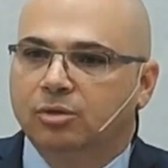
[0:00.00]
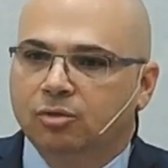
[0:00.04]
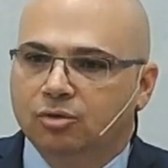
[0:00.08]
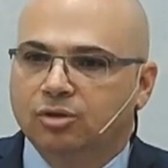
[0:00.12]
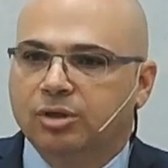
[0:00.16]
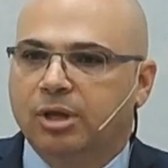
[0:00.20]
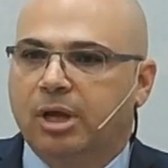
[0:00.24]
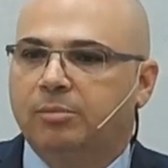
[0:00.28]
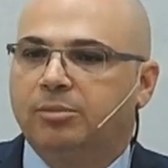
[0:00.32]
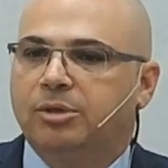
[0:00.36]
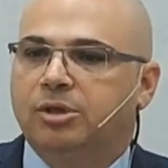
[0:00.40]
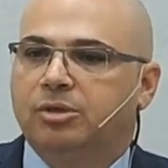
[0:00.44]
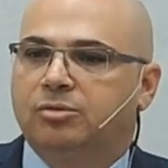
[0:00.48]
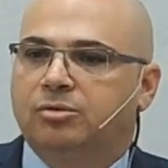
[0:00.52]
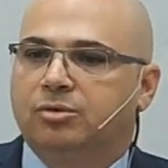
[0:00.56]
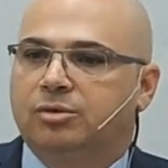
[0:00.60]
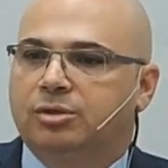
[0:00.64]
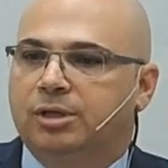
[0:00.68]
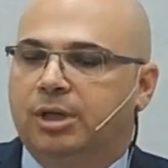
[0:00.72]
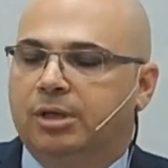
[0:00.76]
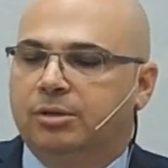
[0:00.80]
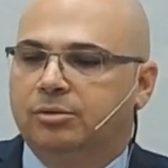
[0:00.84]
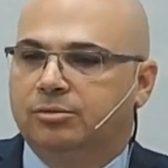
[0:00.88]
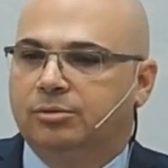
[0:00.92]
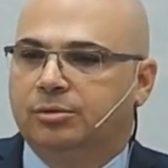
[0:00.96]
and
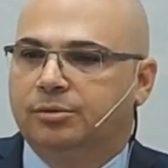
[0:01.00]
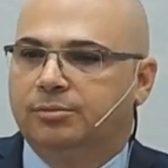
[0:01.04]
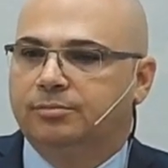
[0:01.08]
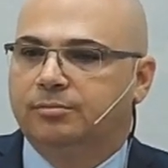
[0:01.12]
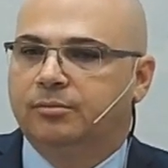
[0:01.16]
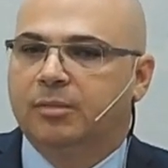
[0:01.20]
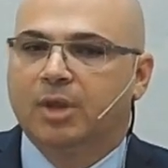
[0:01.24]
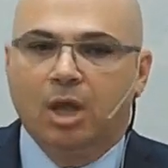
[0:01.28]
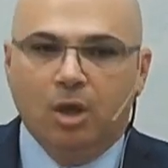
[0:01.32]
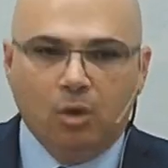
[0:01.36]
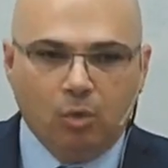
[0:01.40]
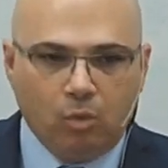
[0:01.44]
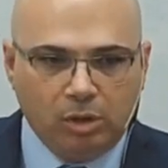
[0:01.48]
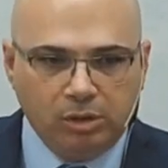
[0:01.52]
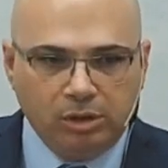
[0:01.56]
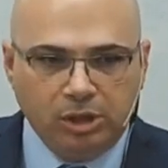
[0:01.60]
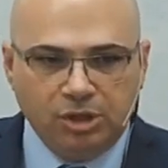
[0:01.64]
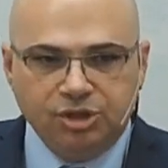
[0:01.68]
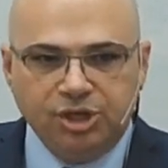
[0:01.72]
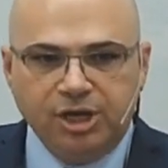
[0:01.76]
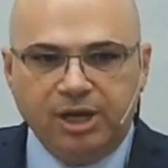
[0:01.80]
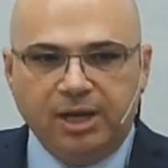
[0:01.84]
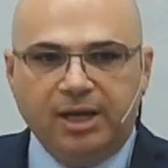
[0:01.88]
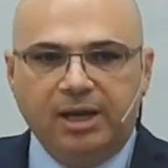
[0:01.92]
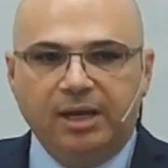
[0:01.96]
raised in
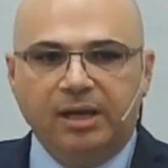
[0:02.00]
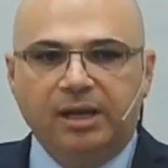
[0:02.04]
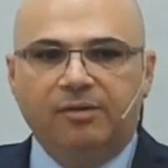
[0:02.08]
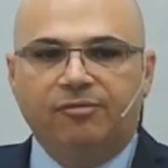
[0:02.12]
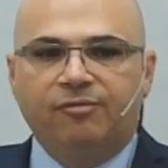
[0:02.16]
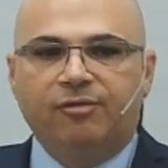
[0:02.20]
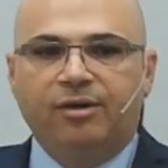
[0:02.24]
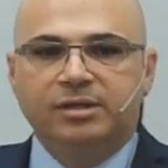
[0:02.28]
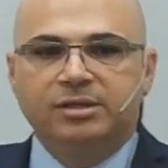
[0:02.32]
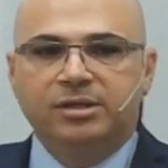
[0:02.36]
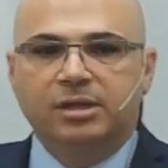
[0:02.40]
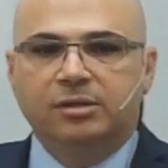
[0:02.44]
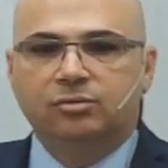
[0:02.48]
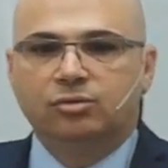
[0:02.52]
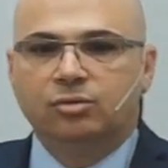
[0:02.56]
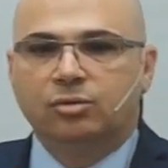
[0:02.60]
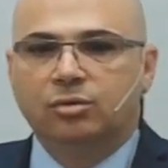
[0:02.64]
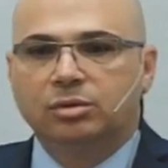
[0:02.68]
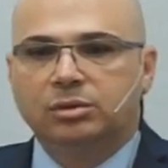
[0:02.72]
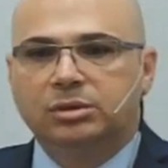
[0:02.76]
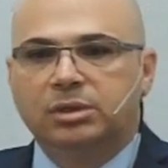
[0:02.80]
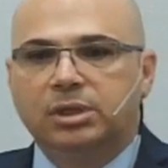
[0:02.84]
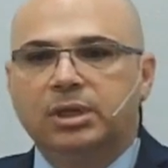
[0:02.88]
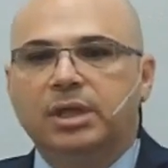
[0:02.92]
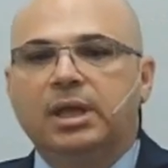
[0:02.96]
on the path of the
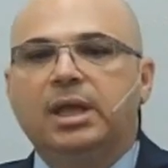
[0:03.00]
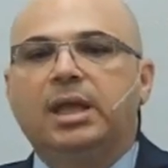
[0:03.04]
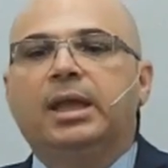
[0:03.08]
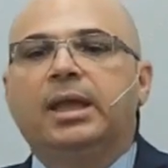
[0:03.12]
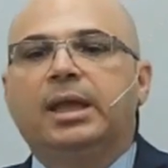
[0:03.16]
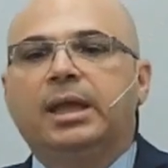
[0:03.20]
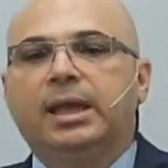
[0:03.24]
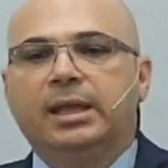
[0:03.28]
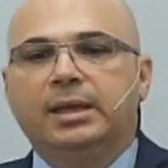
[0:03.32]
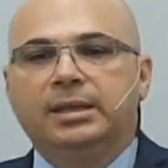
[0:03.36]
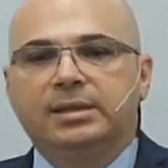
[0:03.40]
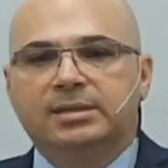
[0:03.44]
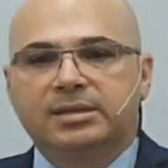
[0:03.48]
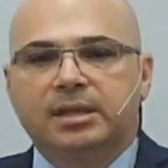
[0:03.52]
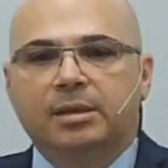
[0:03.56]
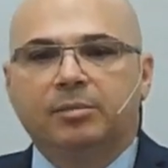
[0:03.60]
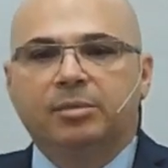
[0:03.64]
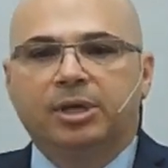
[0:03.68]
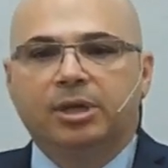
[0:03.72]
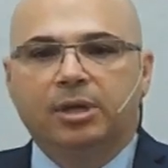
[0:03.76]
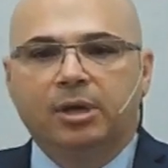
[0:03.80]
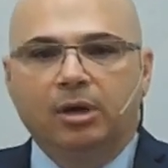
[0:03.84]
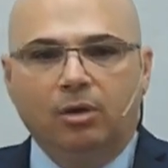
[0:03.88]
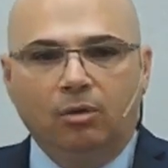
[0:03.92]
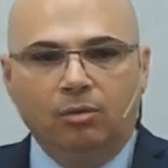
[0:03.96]
Lord. And when they
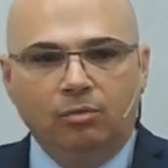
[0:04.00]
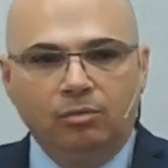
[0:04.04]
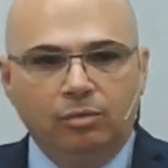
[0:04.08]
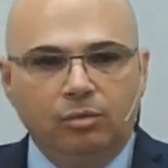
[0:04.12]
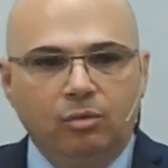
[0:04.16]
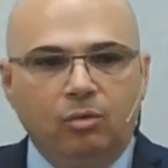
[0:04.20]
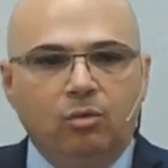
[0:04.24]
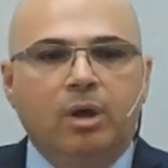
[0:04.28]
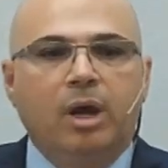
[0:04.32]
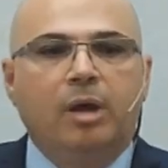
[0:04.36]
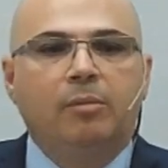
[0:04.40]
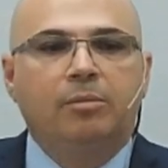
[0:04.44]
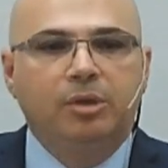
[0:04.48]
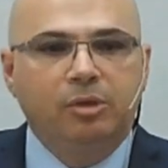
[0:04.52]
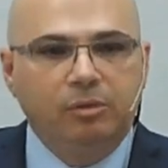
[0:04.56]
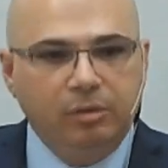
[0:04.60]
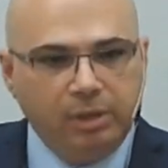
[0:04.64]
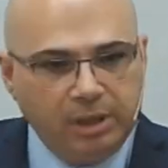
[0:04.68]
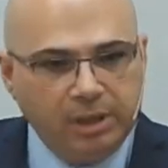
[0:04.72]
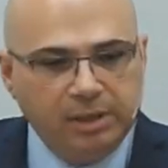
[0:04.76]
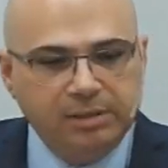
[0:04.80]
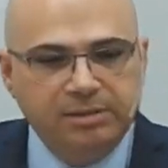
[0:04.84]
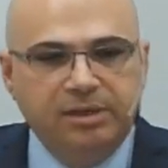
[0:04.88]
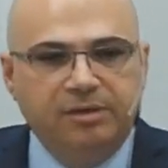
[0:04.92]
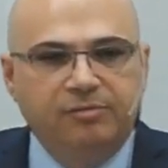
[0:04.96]
become adults, they
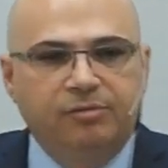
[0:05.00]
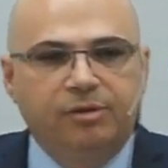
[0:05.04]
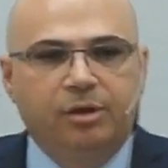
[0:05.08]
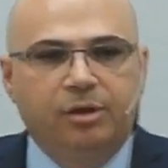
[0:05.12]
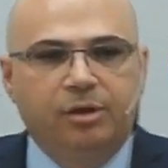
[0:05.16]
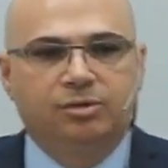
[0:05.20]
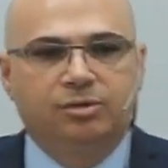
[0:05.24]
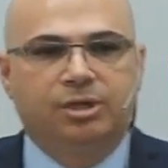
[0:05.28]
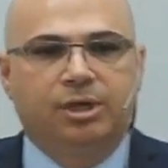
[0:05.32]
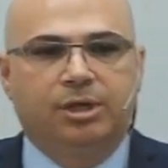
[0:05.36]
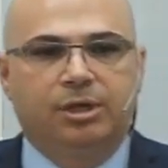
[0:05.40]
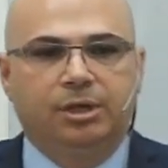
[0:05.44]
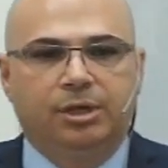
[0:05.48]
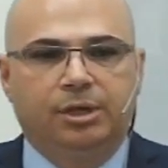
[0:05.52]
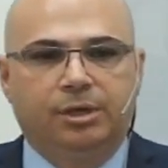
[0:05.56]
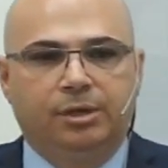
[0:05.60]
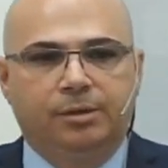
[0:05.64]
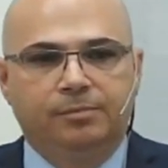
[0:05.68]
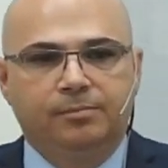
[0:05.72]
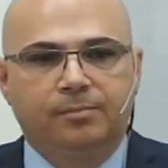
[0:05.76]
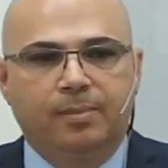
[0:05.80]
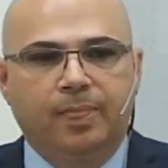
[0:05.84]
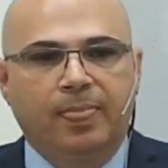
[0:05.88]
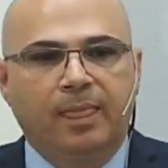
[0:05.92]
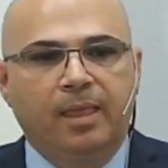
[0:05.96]
will know
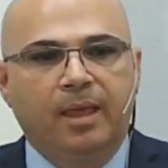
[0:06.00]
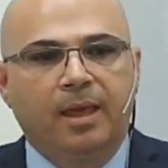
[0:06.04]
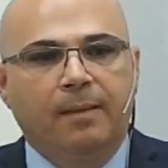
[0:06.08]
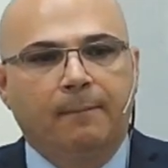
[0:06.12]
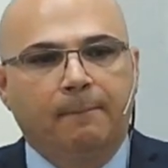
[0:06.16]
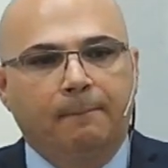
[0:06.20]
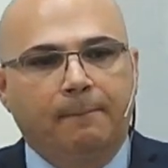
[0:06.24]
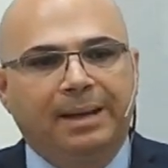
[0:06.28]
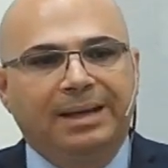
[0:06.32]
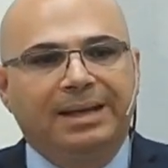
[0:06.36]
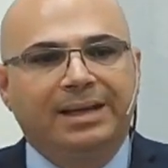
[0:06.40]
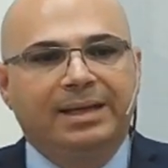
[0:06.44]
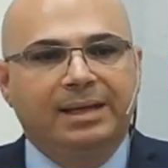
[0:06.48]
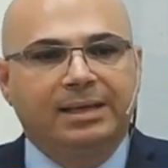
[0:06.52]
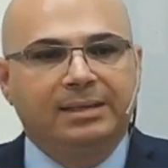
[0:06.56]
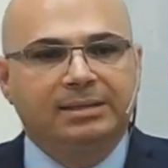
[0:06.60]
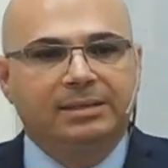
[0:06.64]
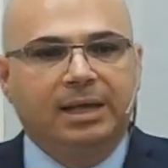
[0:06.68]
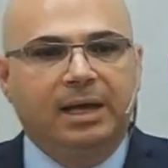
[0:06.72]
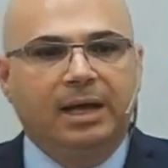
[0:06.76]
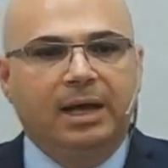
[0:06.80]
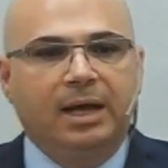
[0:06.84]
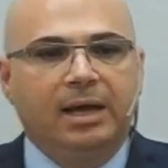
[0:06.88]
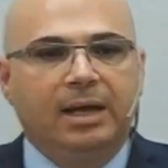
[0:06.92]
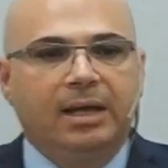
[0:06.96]
the path that they need to
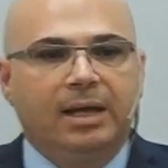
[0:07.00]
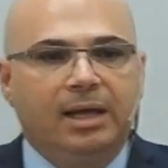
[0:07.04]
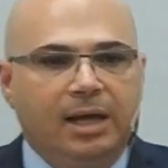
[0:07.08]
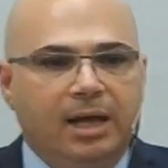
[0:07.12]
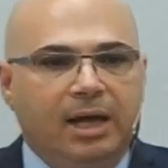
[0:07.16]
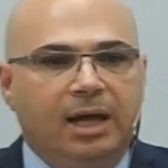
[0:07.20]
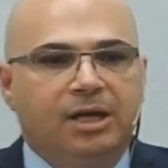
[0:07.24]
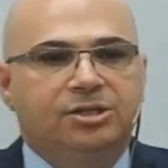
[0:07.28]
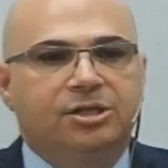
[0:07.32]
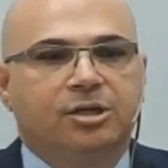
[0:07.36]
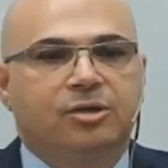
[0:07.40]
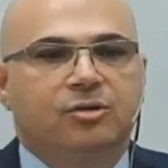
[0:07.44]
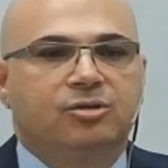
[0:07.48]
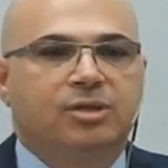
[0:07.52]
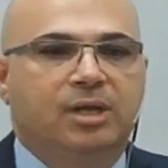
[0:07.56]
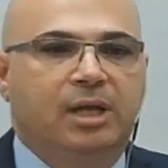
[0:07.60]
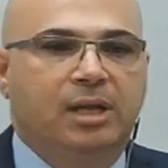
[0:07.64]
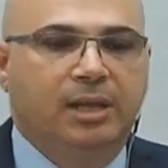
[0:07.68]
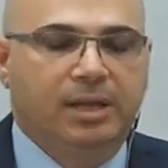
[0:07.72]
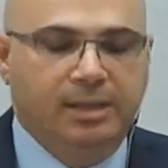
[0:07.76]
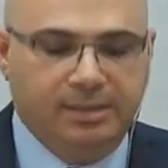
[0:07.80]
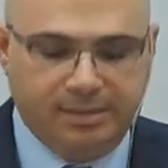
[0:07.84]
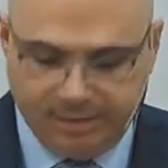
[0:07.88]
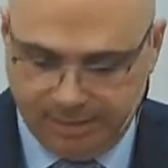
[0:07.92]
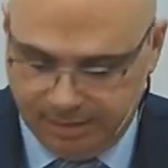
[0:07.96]
follow in order to
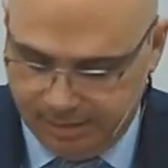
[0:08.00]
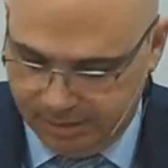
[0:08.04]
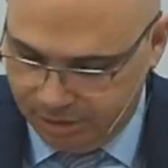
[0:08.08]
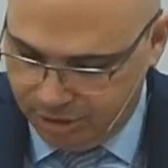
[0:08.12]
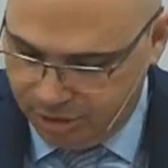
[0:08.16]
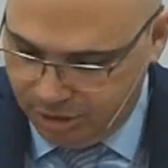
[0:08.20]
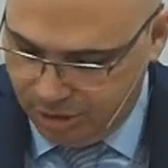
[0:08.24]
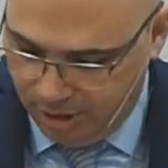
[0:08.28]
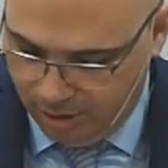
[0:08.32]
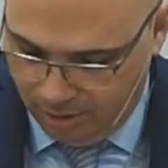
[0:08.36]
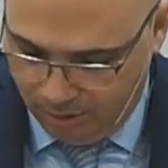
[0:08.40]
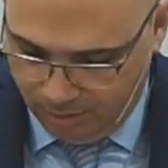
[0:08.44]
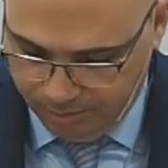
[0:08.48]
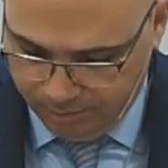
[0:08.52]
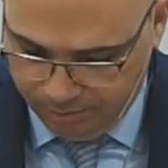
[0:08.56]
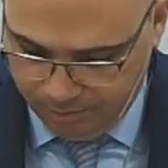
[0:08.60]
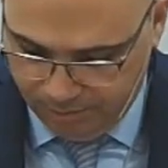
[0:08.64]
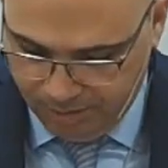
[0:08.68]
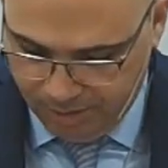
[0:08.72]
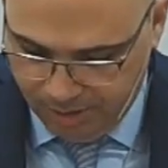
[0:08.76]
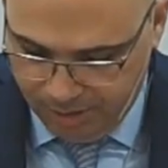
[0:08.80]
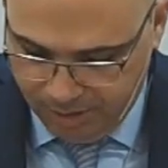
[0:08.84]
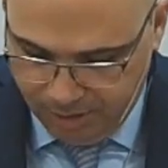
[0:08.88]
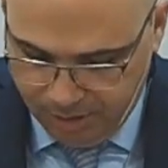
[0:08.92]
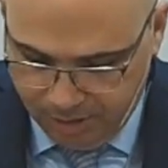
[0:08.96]
inheritance,
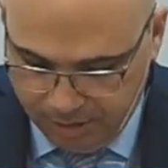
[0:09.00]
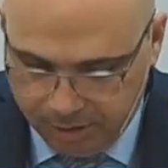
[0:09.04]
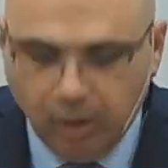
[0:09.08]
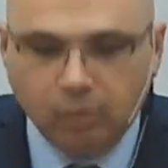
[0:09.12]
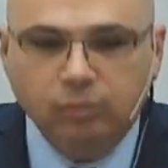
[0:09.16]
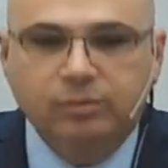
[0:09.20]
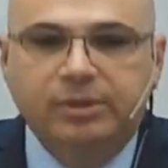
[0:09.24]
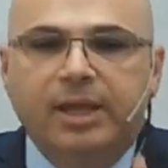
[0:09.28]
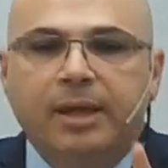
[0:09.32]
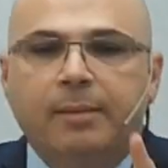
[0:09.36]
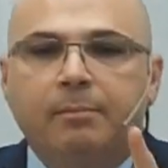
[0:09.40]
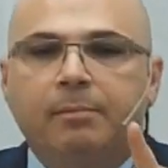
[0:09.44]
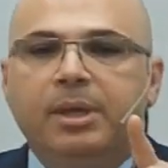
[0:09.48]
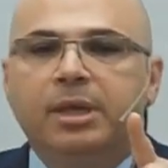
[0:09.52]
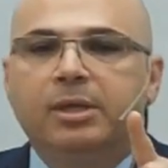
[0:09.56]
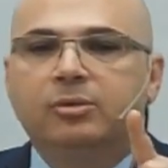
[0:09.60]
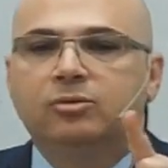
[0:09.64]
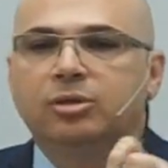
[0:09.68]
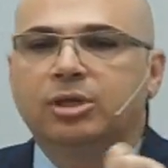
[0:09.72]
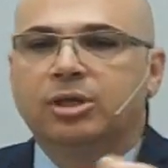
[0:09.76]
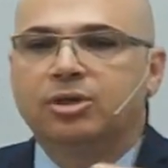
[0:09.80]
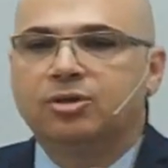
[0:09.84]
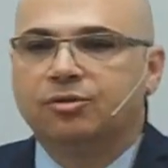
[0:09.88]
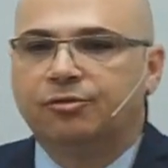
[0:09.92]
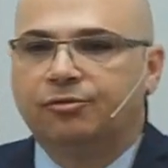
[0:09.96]
inherit the
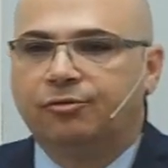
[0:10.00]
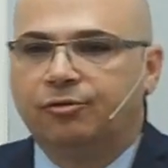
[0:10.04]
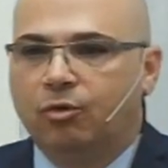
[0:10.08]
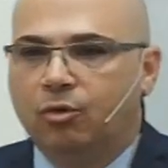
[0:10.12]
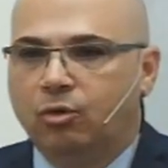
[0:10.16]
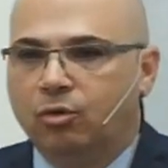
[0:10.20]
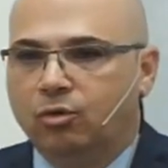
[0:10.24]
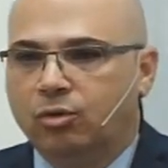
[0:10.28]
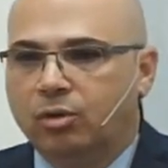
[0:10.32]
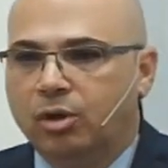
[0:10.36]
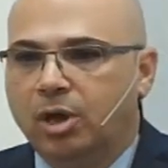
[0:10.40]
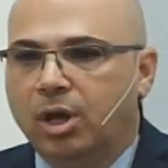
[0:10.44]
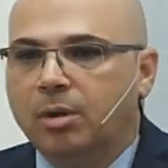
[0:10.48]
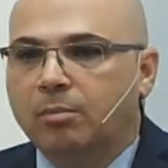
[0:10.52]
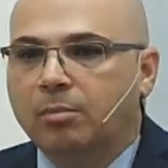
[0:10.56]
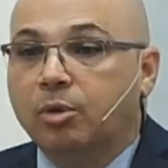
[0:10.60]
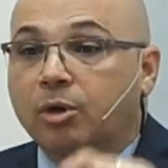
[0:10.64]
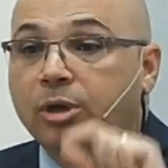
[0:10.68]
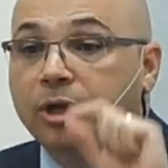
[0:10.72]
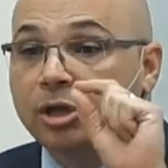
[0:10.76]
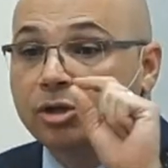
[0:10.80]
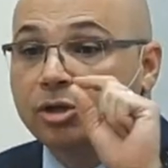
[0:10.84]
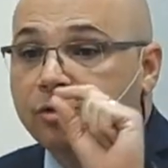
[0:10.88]
heavenly Jerusalem.